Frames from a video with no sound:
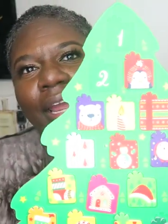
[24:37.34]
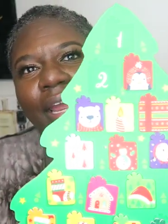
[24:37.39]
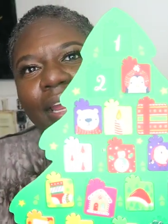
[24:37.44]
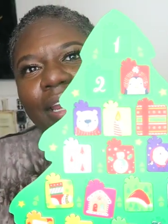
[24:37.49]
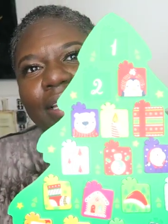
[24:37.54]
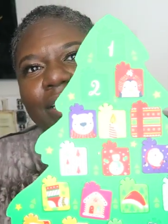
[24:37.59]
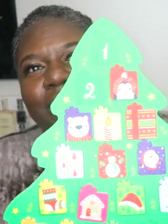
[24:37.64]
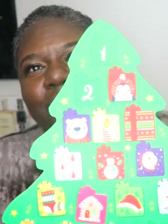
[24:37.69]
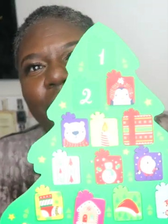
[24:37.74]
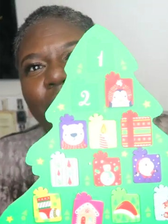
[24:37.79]

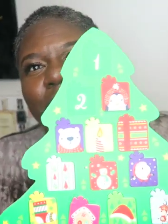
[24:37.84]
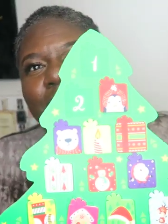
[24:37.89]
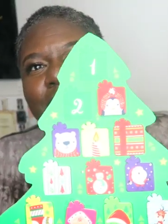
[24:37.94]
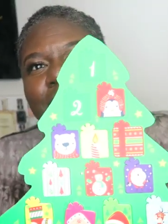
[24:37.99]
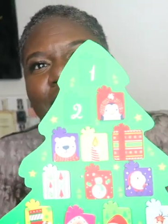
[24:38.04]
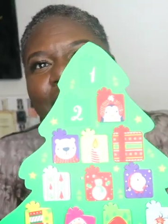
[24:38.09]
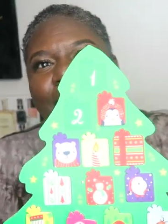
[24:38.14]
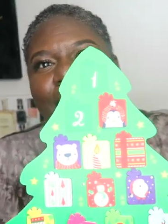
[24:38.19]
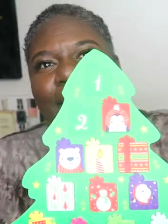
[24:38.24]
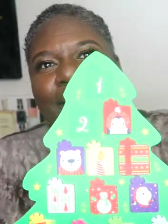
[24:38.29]
And so as
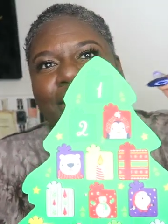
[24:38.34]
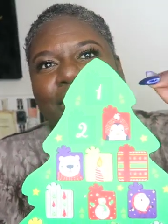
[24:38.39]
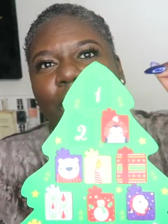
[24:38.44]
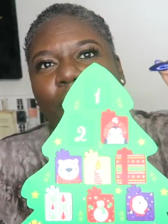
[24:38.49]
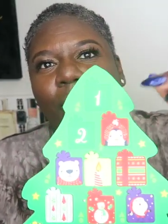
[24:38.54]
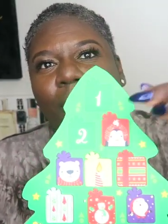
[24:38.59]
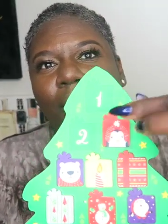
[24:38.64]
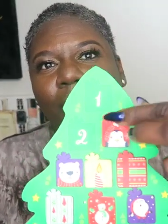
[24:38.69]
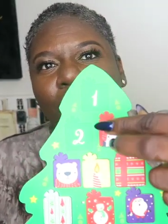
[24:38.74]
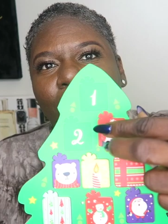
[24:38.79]
the days
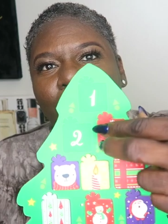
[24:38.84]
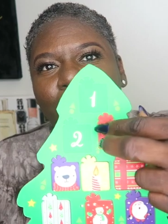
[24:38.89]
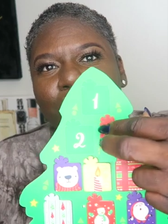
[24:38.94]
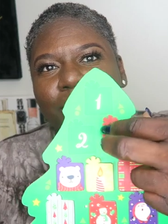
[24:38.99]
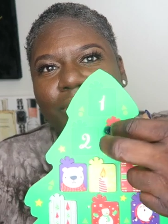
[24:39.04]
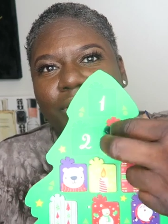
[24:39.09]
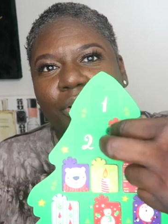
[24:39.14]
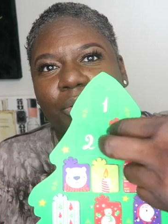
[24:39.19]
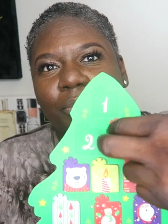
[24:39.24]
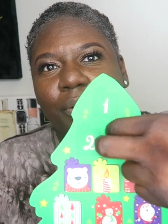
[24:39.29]
go on,
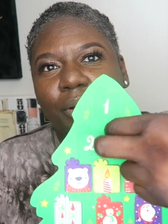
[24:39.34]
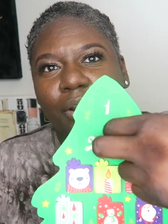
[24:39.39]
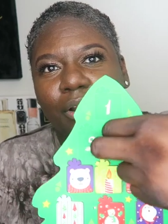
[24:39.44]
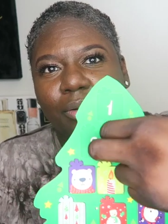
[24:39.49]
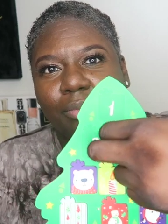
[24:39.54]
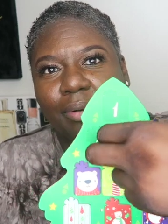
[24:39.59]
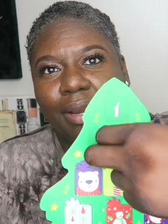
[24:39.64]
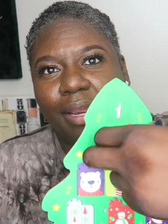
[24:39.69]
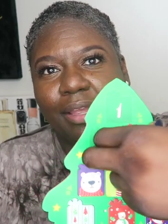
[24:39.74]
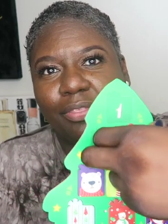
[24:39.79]
so we're
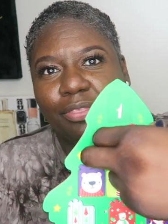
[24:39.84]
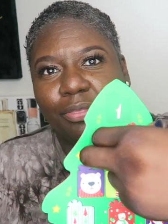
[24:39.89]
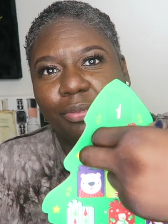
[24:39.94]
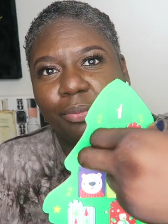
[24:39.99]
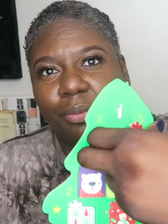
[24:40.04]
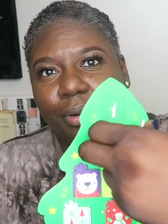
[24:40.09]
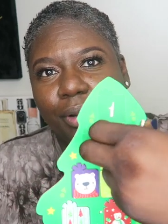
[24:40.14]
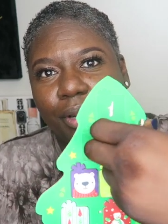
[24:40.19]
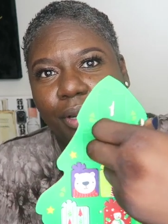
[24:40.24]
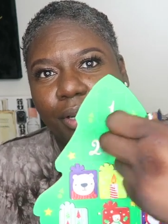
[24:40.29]
on day
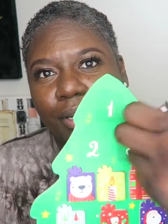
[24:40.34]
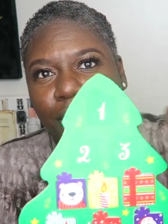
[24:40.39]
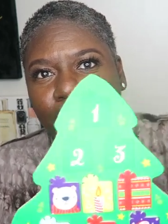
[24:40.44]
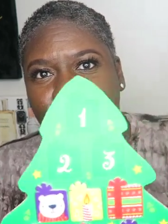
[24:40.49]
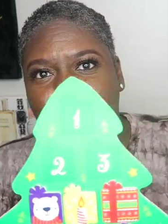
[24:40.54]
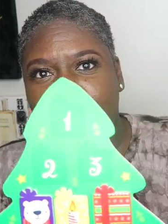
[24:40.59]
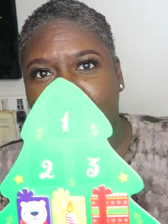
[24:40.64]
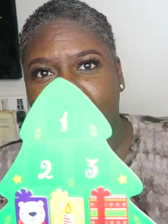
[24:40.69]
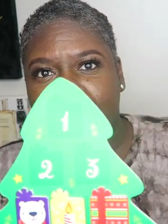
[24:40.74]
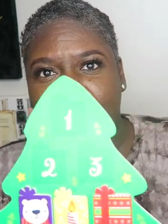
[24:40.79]

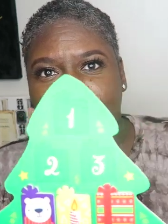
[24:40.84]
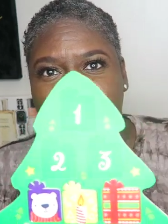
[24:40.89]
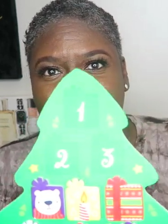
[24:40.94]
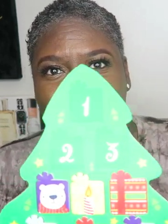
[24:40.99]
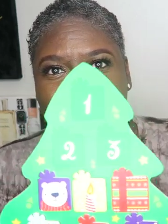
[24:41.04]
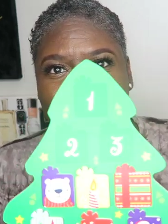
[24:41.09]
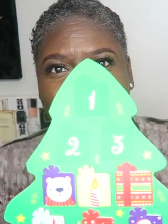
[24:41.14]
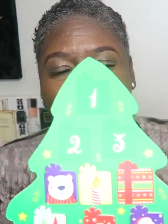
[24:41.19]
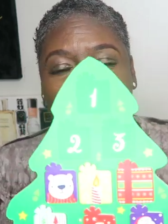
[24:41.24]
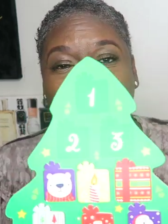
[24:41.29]
3.
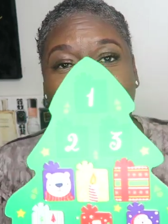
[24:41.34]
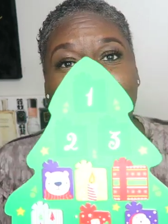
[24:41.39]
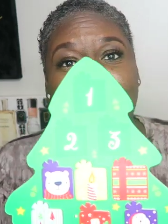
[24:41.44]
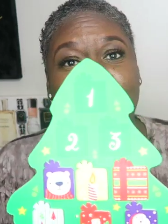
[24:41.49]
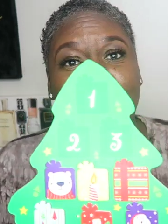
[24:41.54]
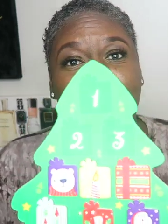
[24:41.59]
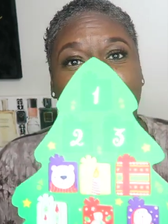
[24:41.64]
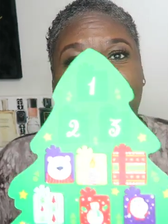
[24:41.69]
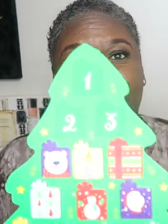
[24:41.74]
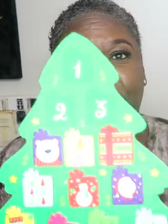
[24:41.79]
So
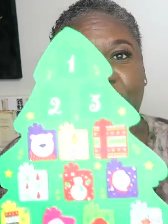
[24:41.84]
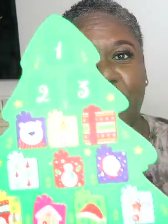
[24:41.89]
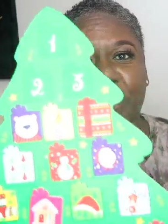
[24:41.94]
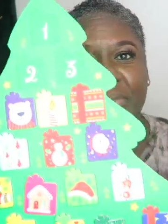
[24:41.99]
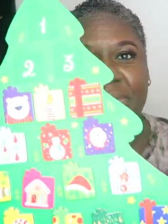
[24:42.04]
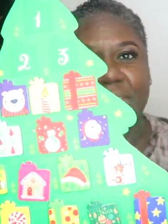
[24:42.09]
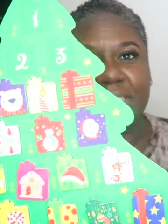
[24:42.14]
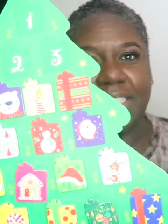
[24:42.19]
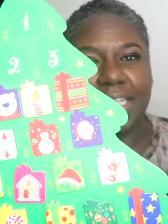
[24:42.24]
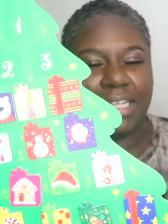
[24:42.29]

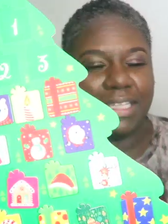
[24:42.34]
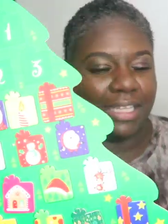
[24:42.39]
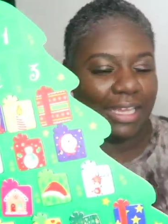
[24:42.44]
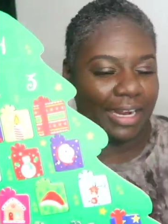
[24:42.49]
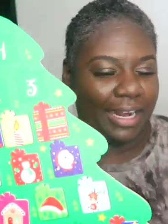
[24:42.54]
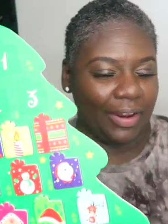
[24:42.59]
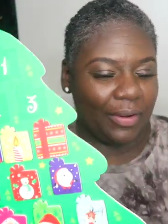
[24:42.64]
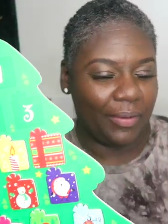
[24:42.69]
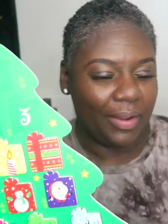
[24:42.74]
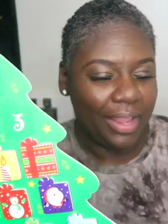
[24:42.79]
boom, check that
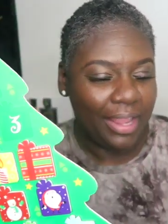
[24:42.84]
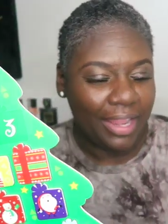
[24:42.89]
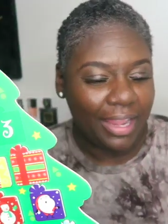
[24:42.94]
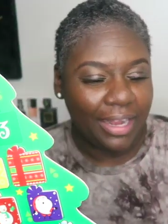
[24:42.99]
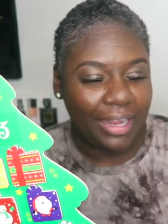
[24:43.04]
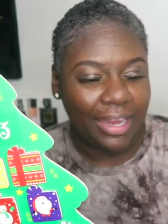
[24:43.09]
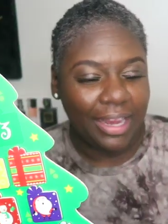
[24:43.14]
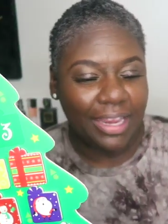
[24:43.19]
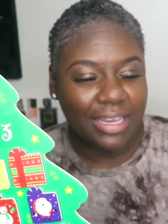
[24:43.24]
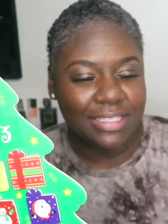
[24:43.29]
out.
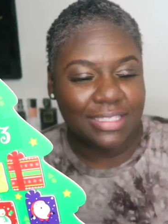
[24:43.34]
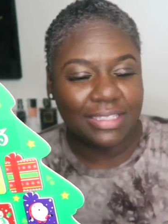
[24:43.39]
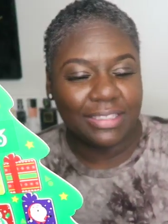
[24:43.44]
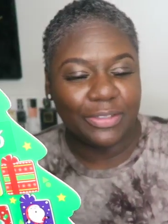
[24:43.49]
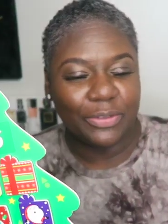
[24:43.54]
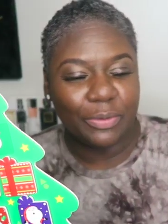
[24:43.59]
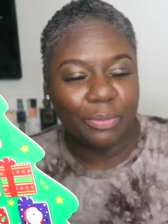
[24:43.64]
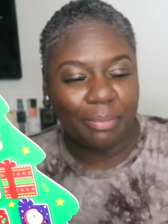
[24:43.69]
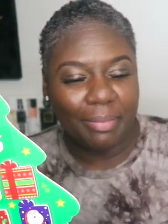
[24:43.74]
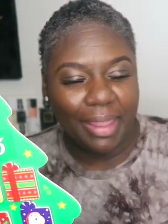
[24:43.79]
And it has the
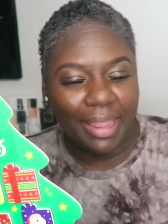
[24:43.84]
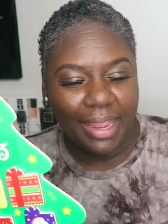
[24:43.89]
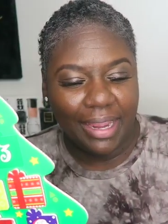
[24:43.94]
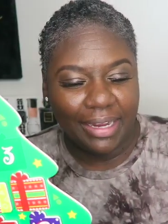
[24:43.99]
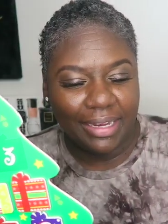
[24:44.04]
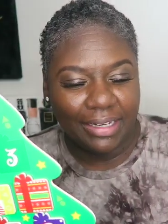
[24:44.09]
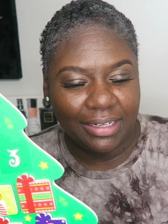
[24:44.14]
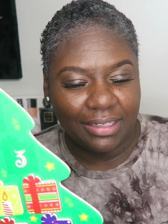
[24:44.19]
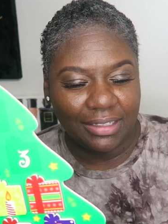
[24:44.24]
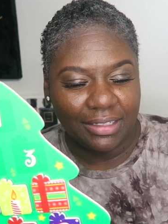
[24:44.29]
little
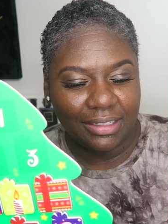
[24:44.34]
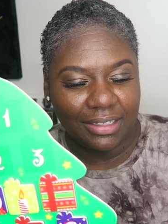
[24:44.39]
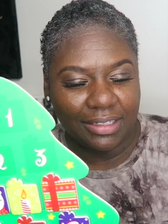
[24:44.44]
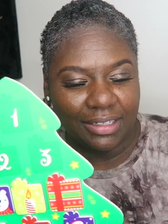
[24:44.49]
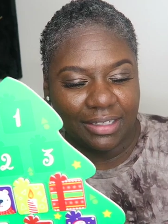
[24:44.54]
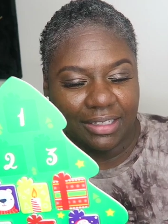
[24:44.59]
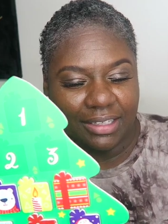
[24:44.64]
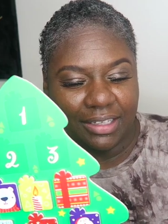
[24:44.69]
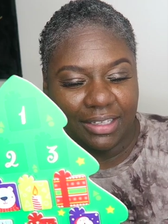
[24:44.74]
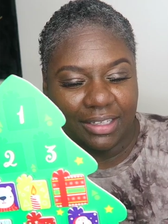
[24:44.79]
magnet.
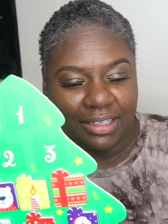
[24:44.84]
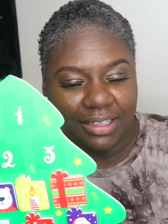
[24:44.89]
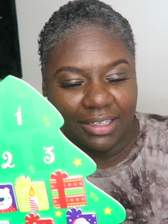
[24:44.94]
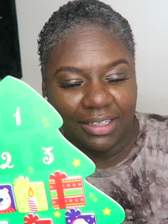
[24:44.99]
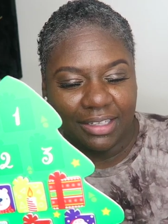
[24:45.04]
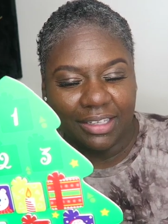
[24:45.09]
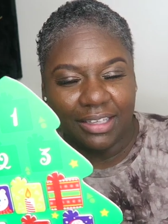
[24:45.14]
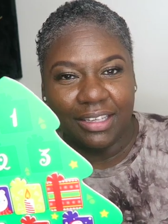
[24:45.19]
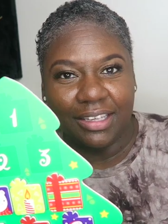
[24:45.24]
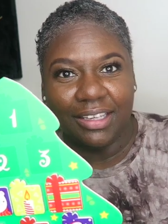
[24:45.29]

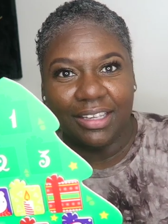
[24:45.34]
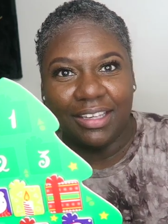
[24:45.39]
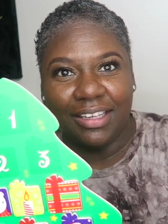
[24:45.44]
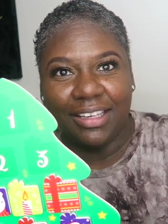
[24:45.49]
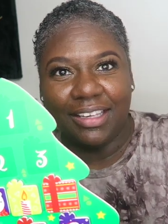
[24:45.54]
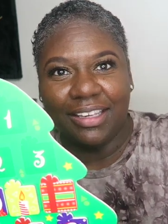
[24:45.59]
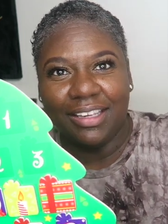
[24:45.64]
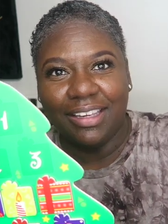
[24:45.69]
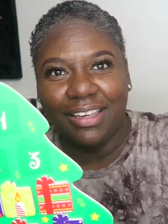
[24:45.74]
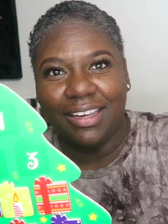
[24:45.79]

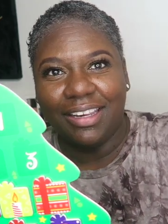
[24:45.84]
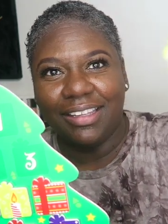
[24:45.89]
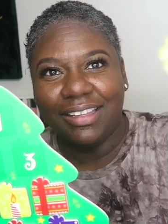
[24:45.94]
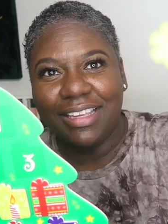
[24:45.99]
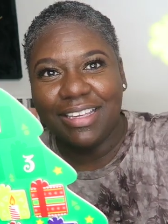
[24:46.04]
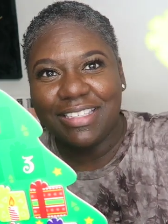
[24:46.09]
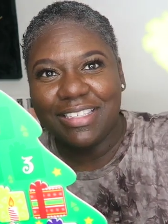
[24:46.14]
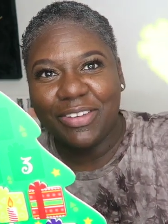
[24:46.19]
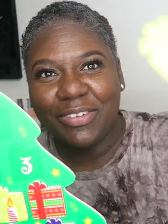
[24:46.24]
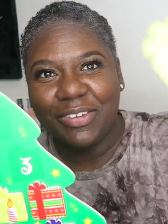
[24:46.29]
Ain't
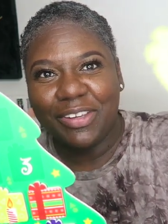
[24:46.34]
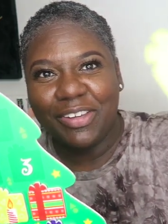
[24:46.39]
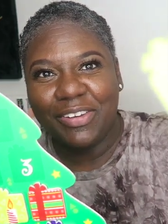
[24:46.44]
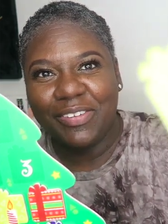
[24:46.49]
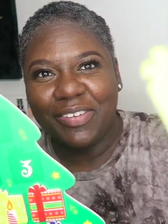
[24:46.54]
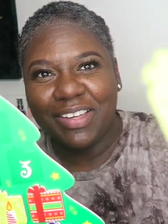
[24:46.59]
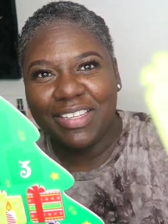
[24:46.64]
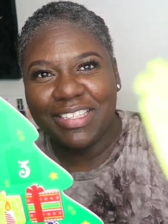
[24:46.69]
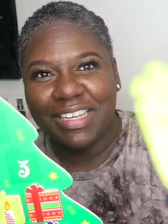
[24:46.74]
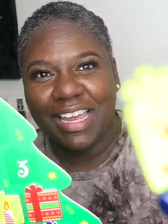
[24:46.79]
that so
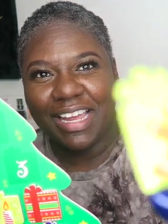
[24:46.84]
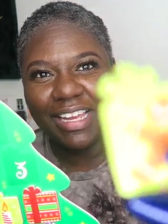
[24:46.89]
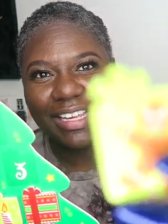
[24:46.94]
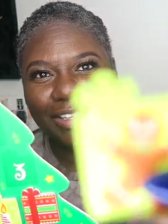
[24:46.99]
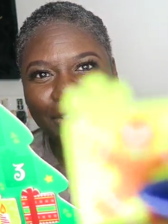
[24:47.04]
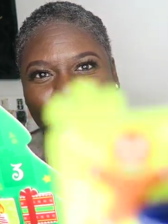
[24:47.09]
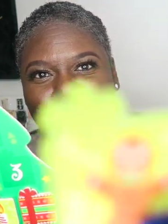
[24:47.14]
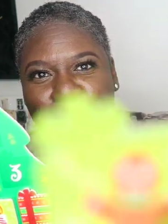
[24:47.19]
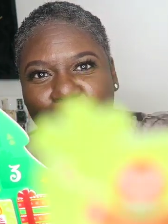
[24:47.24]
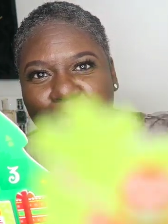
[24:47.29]
cute? It's like a little